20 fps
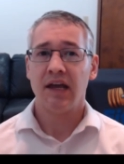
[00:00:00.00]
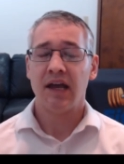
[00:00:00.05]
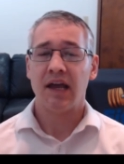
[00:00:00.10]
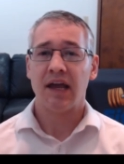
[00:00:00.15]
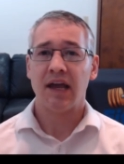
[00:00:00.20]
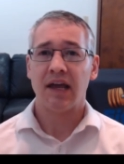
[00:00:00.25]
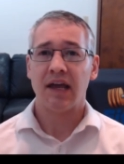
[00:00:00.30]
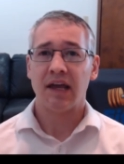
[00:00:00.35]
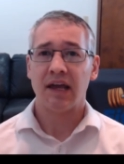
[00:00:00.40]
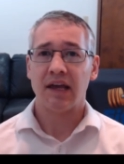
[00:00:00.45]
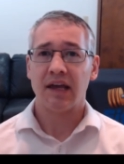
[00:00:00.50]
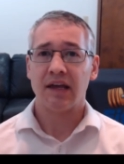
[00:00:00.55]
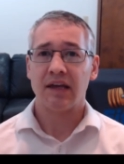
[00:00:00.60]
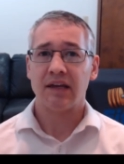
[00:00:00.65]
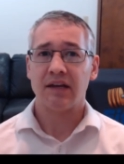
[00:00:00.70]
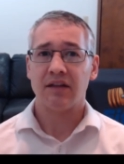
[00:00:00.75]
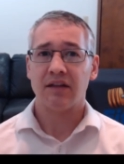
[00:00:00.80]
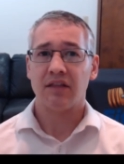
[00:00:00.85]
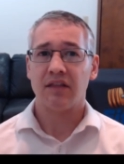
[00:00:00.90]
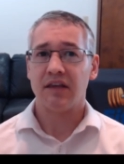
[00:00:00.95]

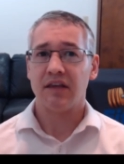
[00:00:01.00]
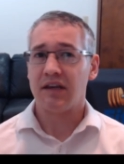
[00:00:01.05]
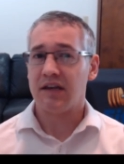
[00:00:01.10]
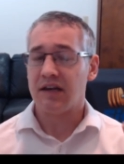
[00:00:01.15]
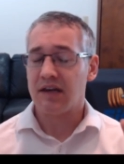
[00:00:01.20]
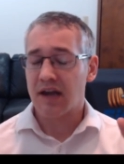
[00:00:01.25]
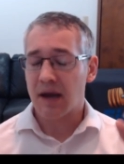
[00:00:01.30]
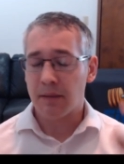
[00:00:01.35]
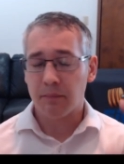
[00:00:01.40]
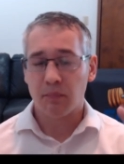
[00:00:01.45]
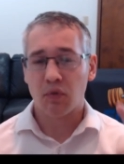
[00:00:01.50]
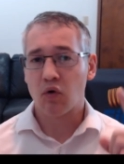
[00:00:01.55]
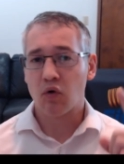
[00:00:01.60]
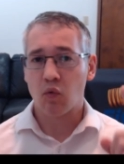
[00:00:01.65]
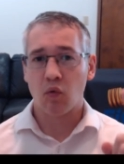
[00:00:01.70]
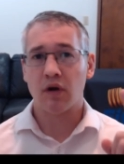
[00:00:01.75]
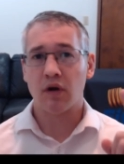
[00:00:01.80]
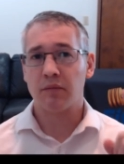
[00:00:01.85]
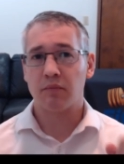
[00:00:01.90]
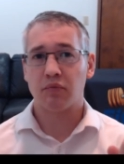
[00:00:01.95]
And the number
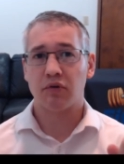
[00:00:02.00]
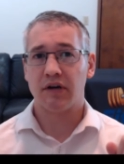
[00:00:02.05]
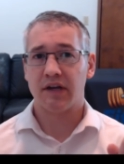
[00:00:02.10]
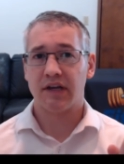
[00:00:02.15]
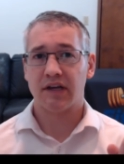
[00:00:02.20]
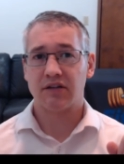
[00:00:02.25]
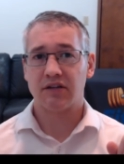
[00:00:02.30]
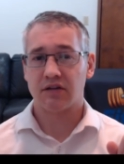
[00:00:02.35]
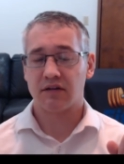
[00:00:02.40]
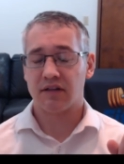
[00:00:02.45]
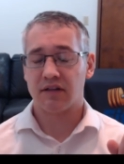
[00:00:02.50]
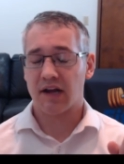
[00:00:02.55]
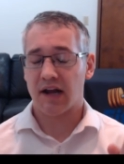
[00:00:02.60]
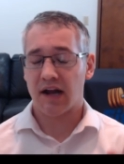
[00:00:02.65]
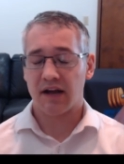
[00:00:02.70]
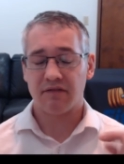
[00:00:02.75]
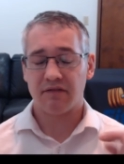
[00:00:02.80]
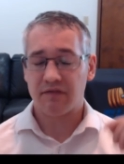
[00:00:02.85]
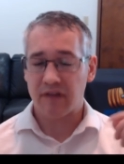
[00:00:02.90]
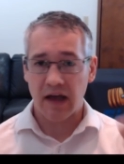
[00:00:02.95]
one predictor that
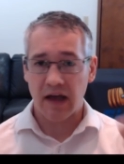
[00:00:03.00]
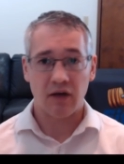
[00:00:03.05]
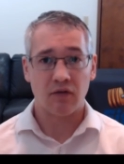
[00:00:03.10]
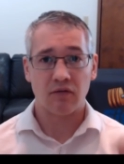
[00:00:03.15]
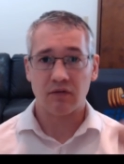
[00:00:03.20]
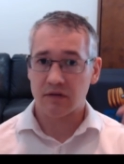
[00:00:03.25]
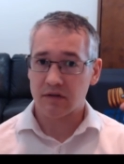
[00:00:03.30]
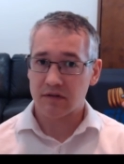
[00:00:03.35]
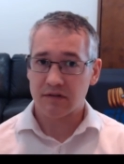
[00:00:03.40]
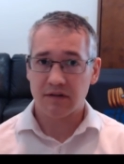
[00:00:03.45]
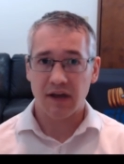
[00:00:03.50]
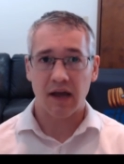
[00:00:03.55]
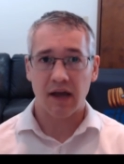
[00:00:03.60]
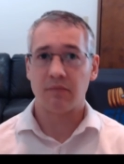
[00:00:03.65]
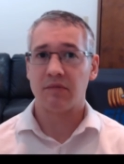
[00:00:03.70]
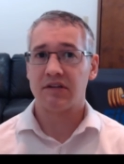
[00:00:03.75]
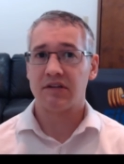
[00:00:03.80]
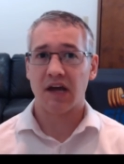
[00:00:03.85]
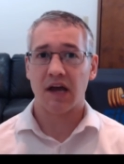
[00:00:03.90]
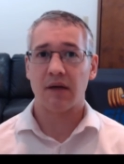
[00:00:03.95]
I've found time
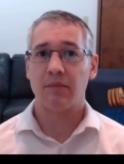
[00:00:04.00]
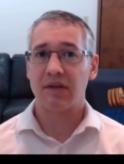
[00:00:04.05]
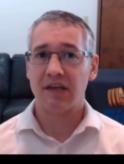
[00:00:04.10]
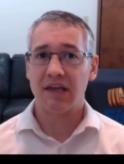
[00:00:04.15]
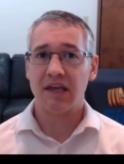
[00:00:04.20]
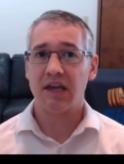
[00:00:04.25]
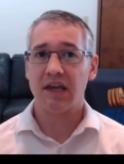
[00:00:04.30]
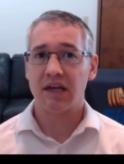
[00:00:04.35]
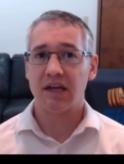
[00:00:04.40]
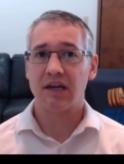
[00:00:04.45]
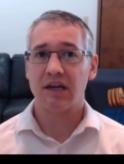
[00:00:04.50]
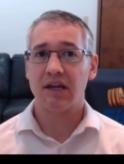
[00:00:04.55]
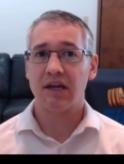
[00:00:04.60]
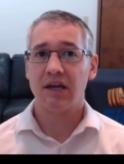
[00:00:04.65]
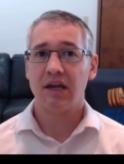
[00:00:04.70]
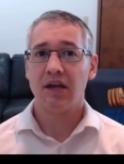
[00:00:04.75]
and time again